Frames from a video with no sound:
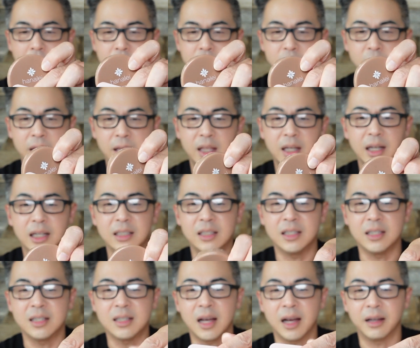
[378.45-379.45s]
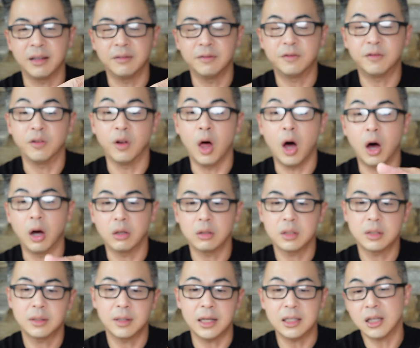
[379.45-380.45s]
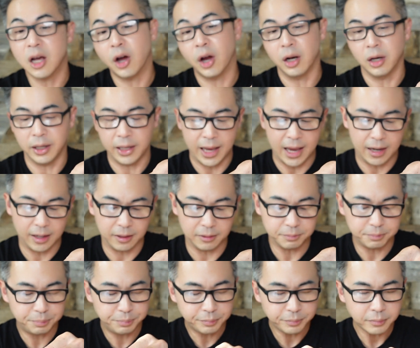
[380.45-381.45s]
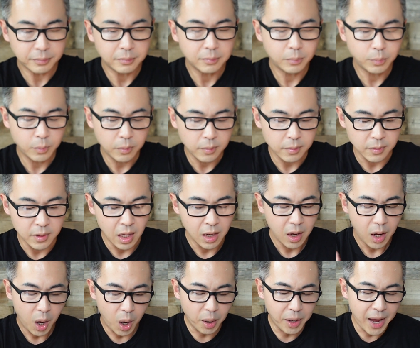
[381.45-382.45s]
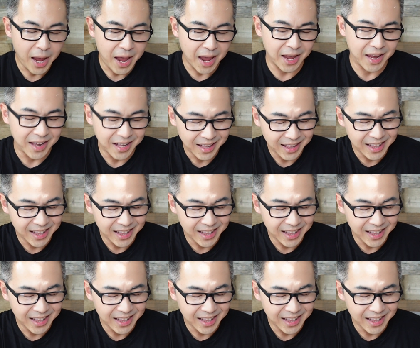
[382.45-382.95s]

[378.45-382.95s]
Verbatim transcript: So I think that's design flaws. That's how I look at it. Okay,